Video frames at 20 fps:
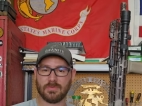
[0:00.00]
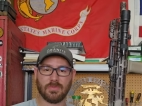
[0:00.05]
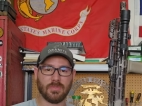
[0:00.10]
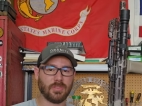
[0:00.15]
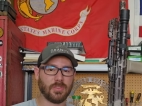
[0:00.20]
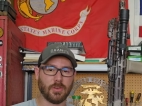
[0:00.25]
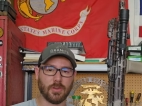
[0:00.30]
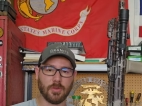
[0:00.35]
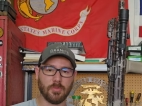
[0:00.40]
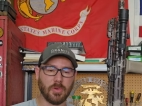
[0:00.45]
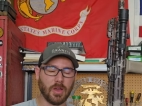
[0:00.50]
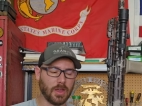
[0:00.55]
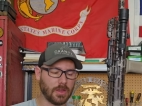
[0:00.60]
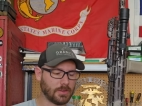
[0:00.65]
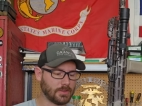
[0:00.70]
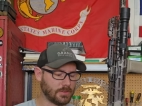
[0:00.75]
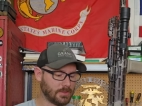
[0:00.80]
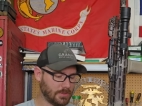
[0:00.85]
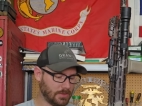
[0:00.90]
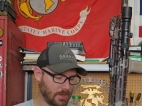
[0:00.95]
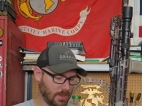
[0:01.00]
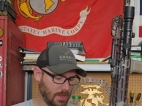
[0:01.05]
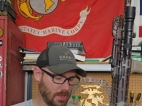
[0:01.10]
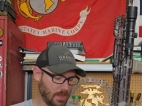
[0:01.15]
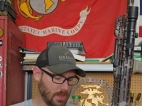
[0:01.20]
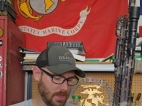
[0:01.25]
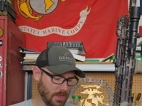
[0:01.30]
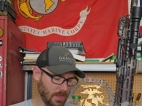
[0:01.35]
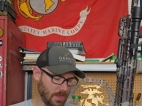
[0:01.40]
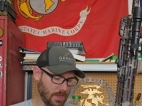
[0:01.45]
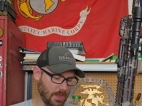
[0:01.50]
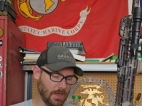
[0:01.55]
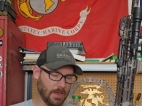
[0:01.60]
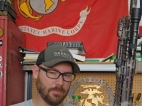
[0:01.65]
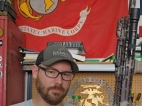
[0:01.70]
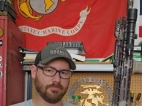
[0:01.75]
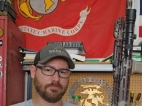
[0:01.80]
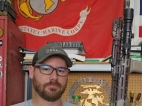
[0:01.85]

30 bucks. Um,